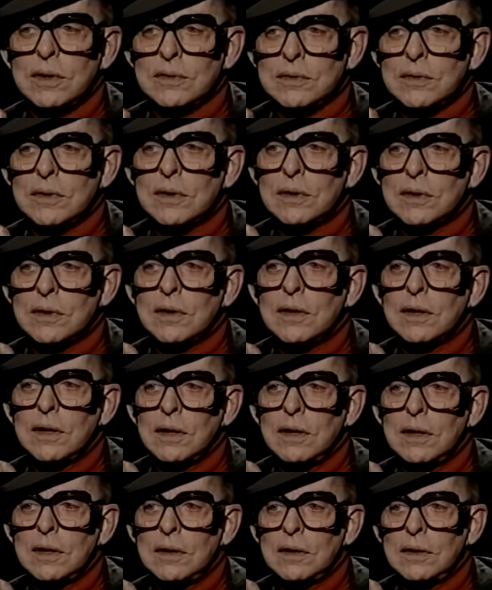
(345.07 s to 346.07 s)
But you do yeah. Carol
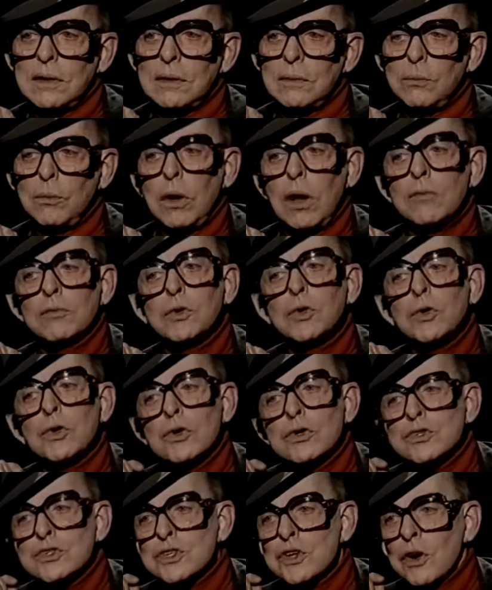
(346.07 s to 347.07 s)
Channing. You do.
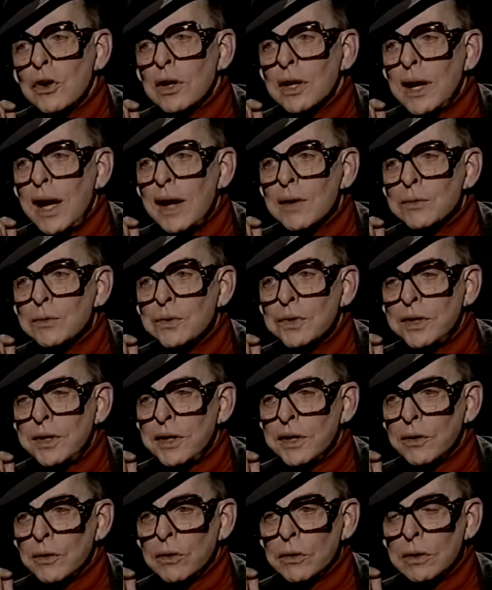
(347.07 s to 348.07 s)
Well, of course, darling,
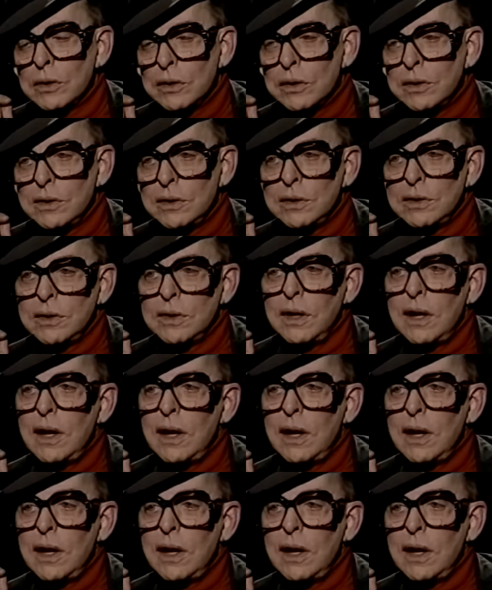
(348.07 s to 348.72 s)
I do Carol.